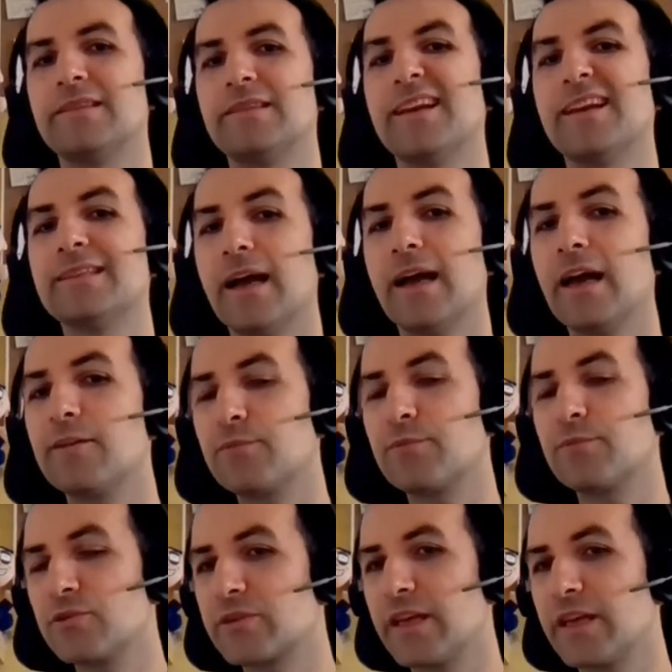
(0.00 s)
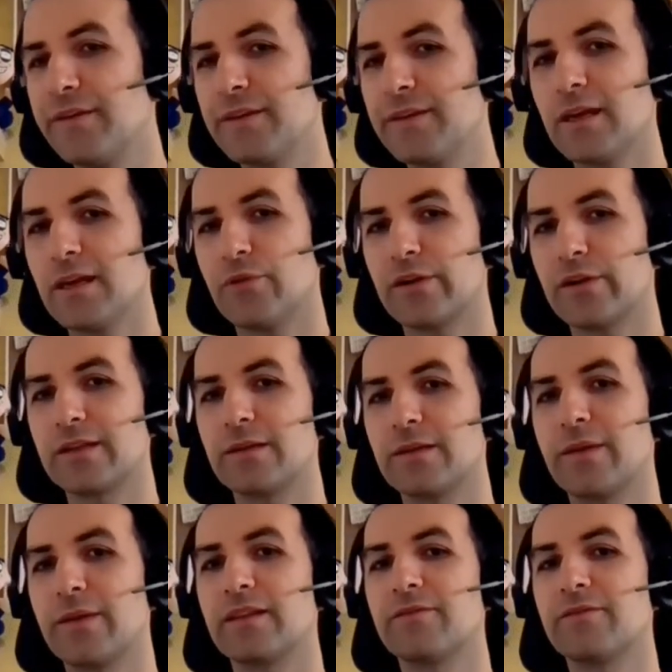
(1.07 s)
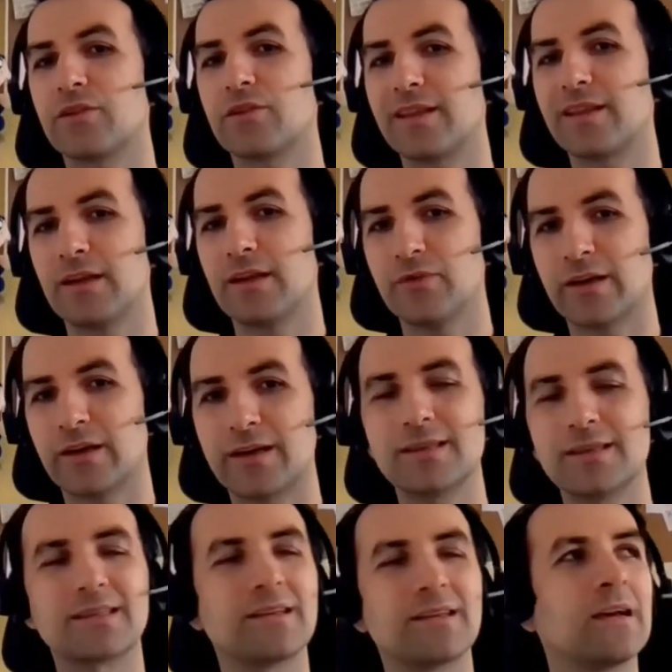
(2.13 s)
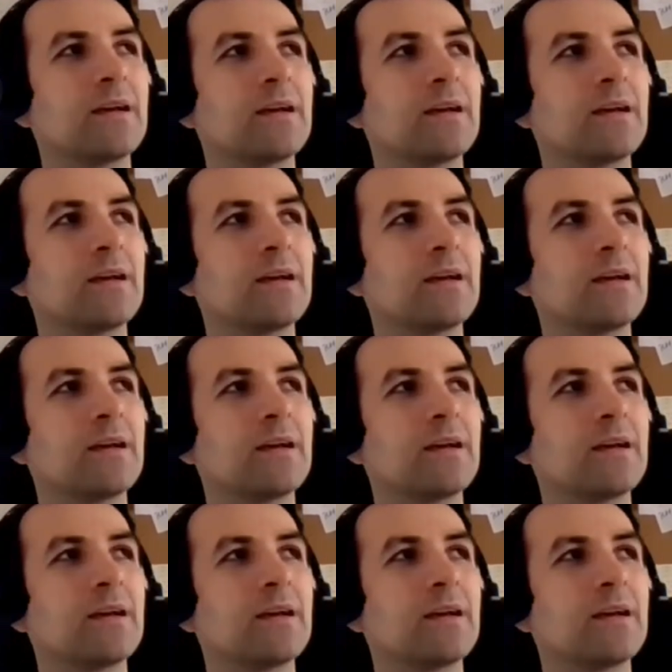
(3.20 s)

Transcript: there is higher productivity reported by the frontline workers.